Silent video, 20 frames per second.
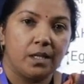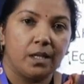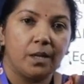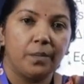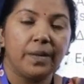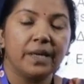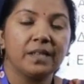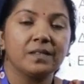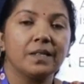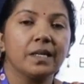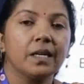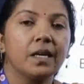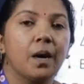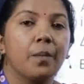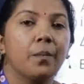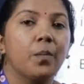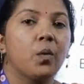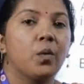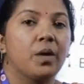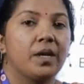the mixing
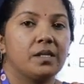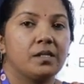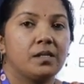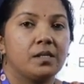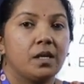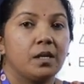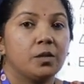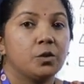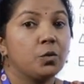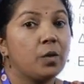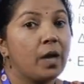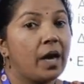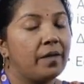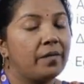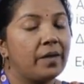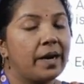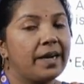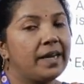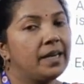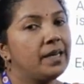components should
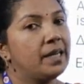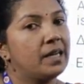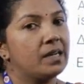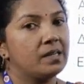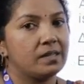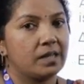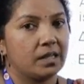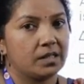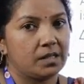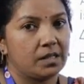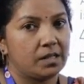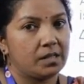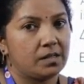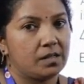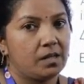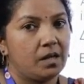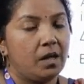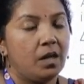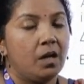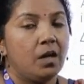have identical structures.